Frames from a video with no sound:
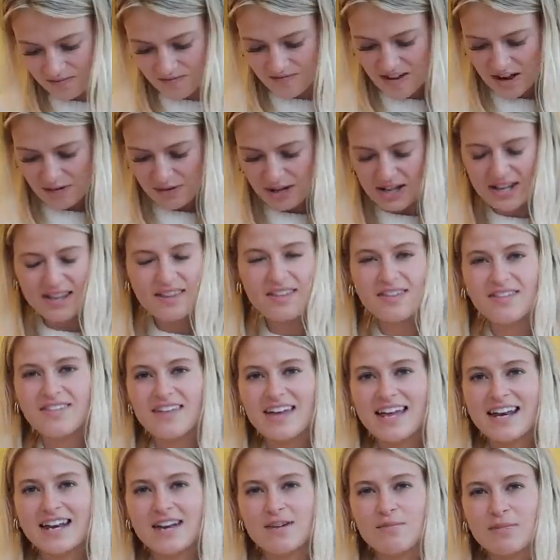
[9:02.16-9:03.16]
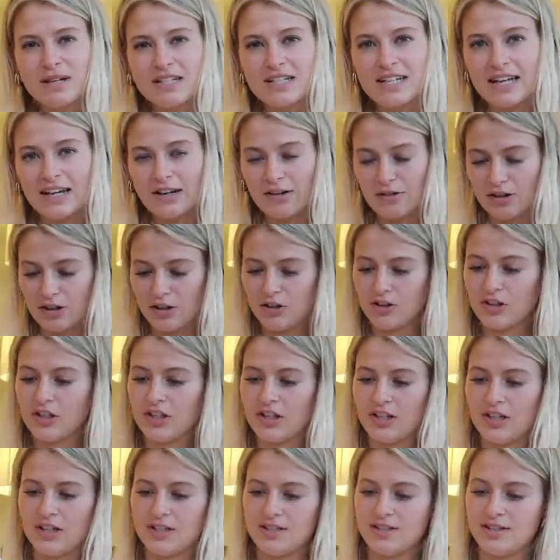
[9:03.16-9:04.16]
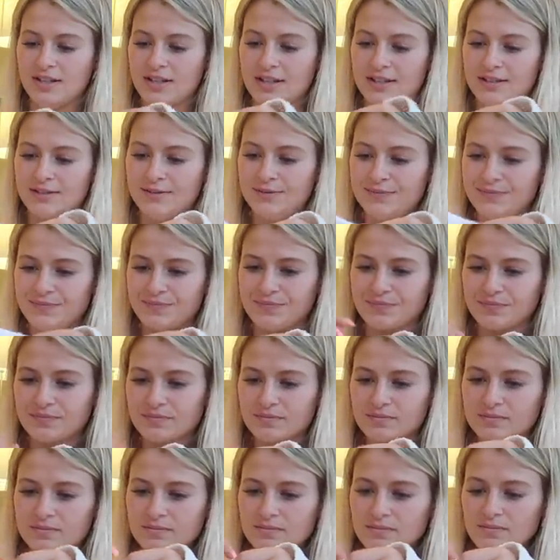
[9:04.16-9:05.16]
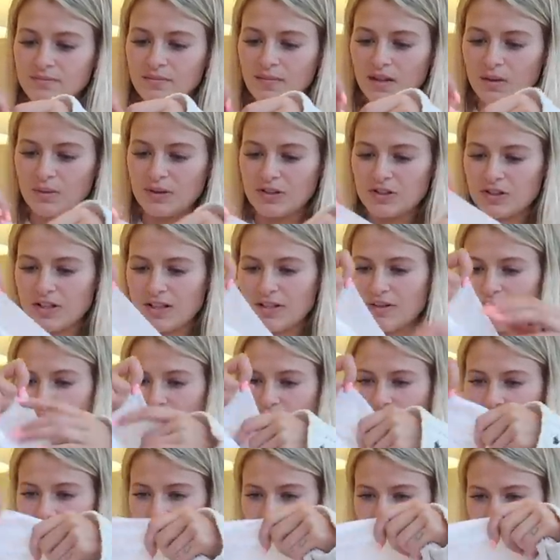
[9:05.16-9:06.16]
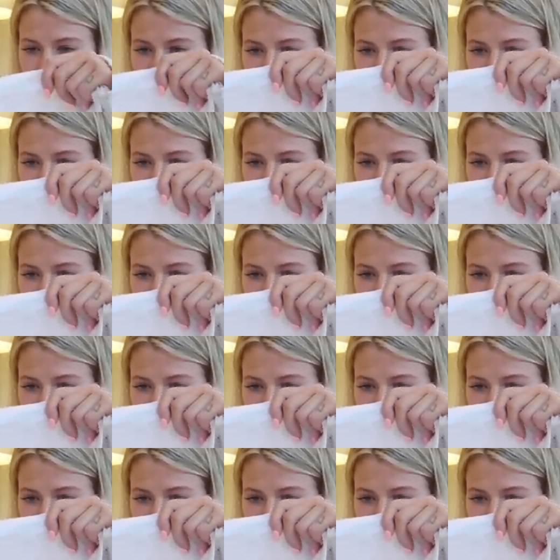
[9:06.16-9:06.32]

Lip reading: very thin material curtain, which I thought would be